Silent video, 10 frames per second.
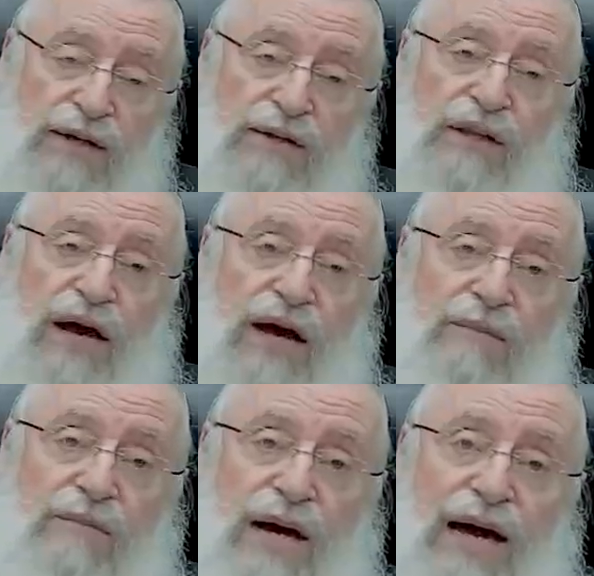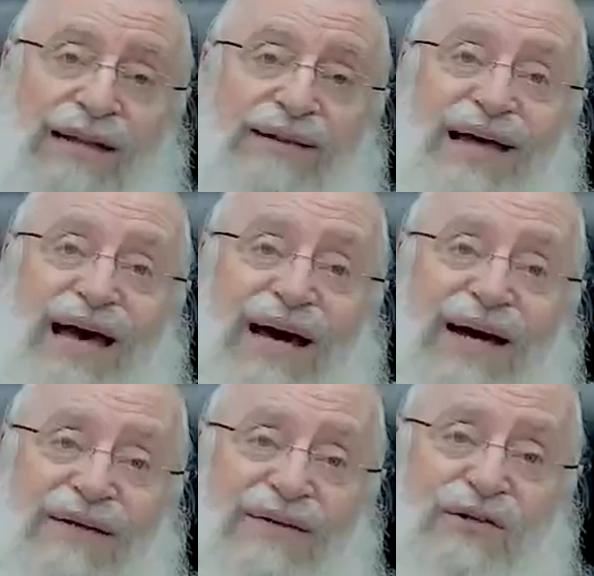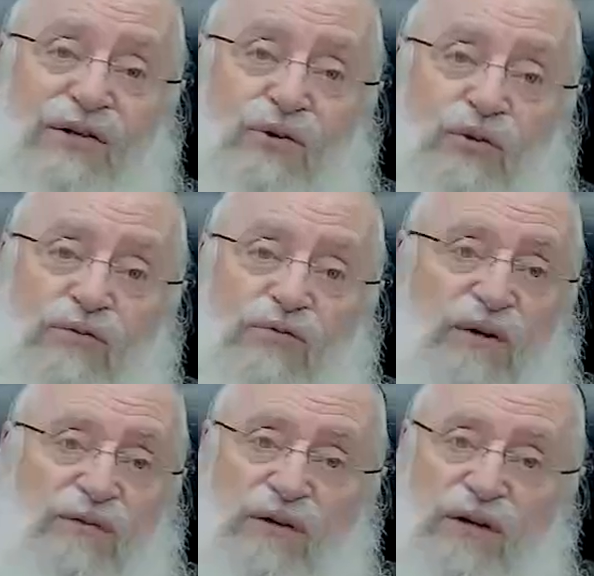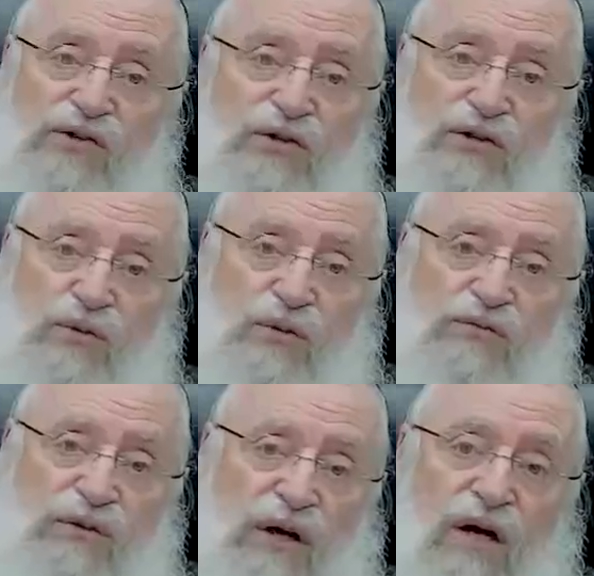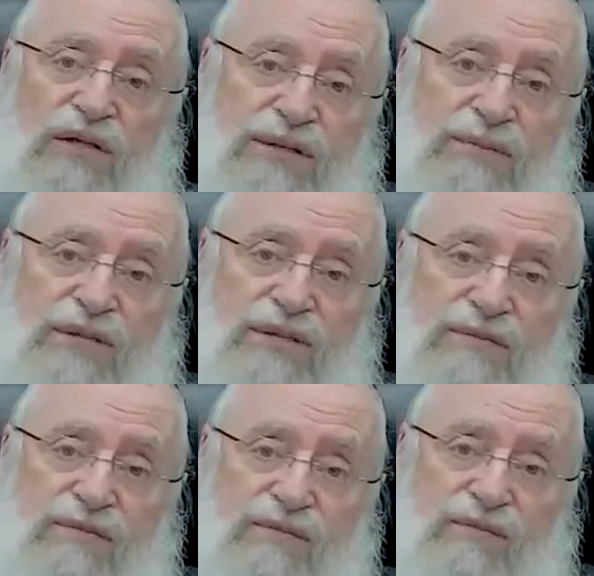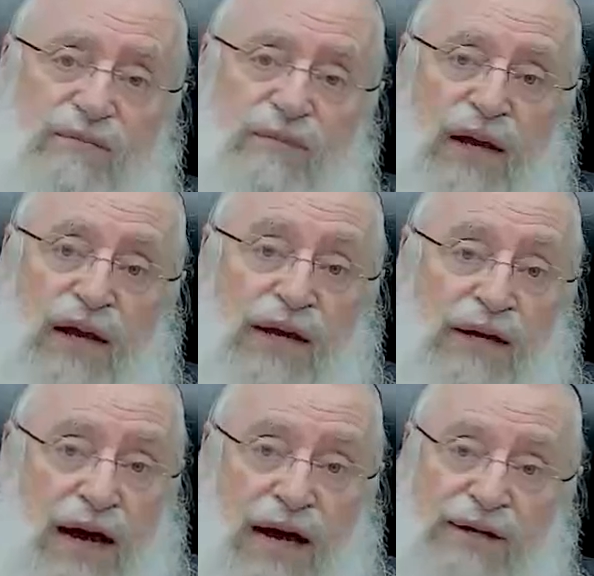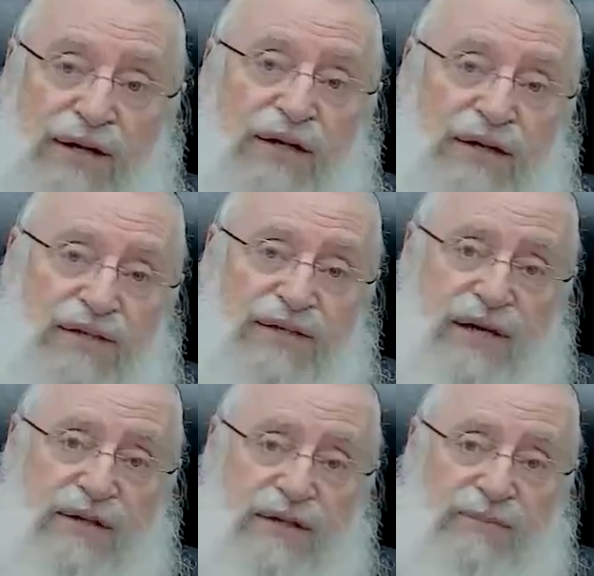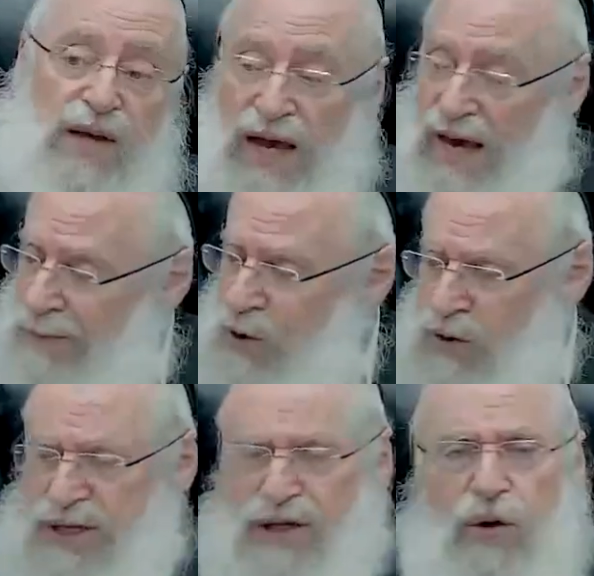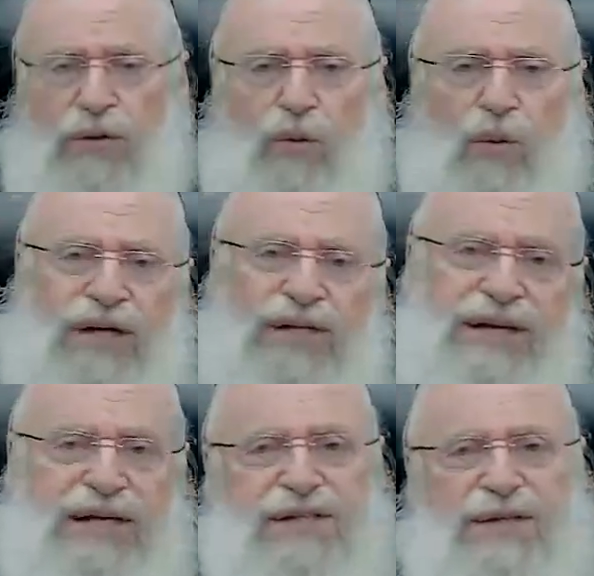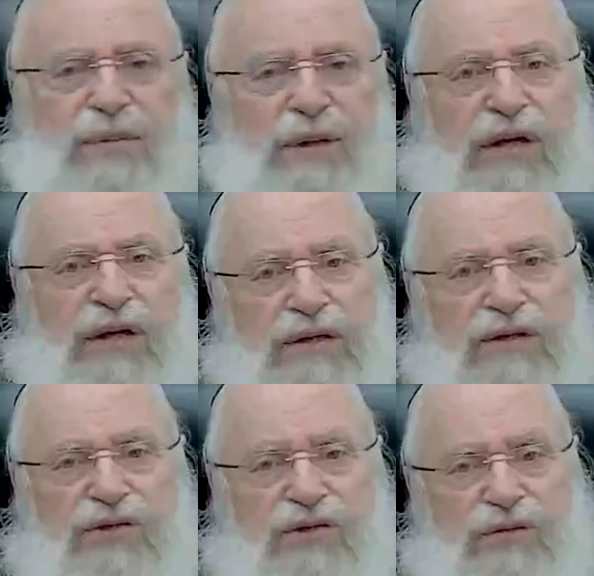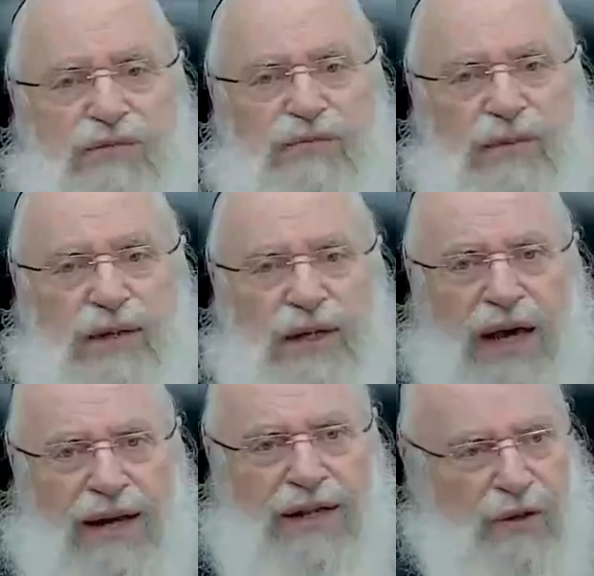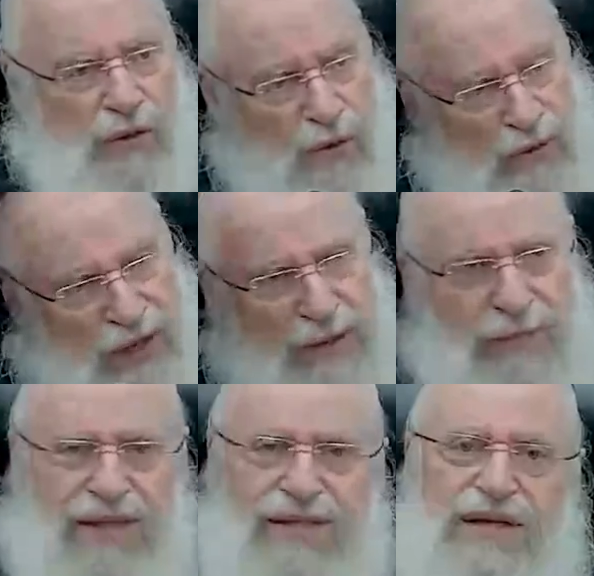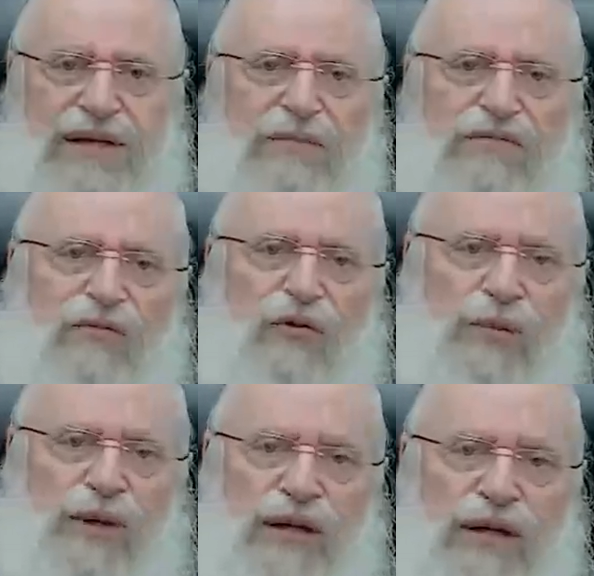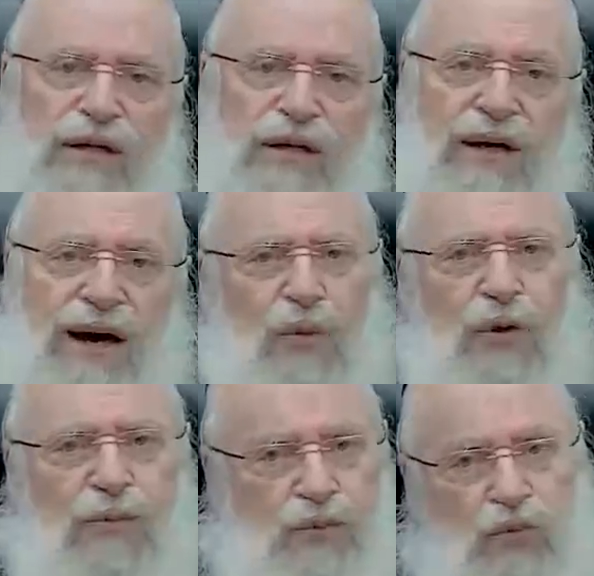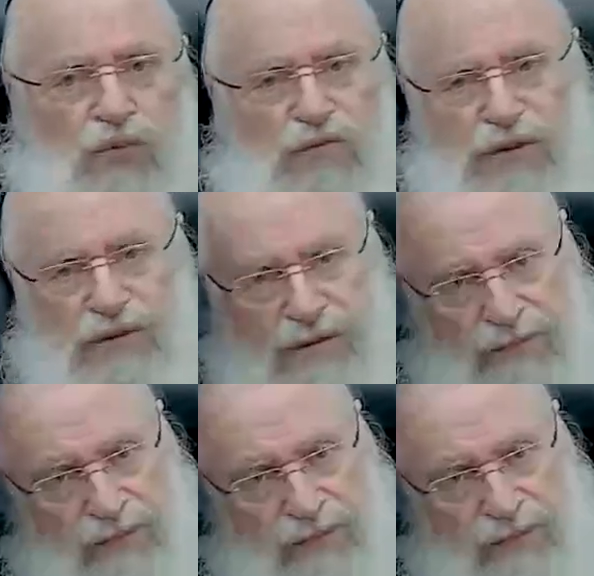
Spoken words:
Tam and tachlis are two different definitions, two different concepts. Kachnel and yizdaiti. And because I know that what I say is a big chiddush, and I don't know whether anybody said it before me, I want to prove it.